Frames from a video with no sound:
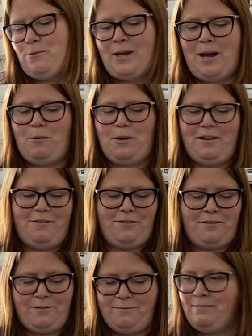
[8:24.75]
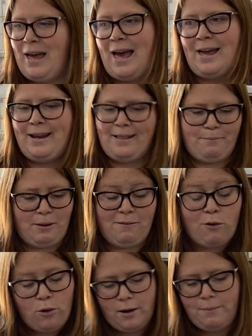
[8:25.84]
what I would have right. had it
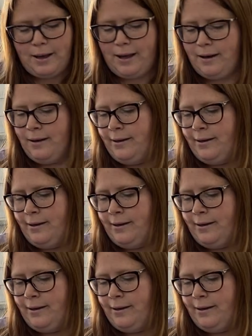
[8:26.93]
before but